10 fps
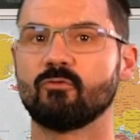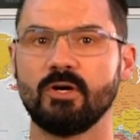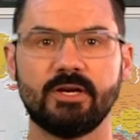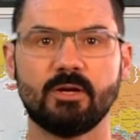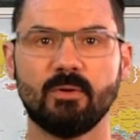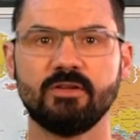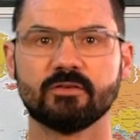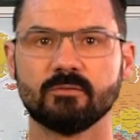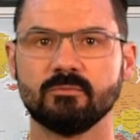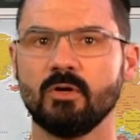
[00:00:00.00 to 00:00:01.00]
for any
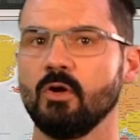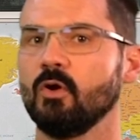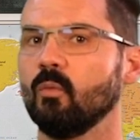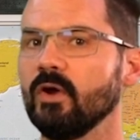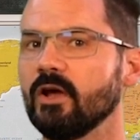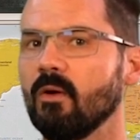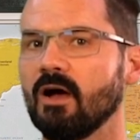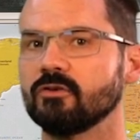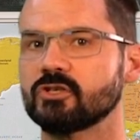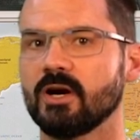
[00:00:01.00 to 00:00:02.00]
reason. We go
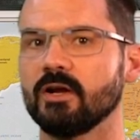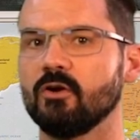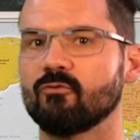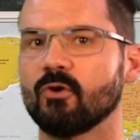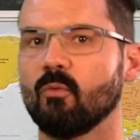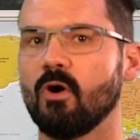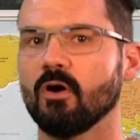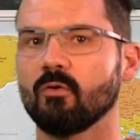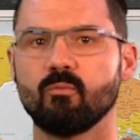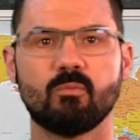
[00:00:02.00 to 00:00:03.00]
out and try and go for a
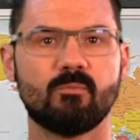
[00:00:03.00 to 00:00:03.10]
walk,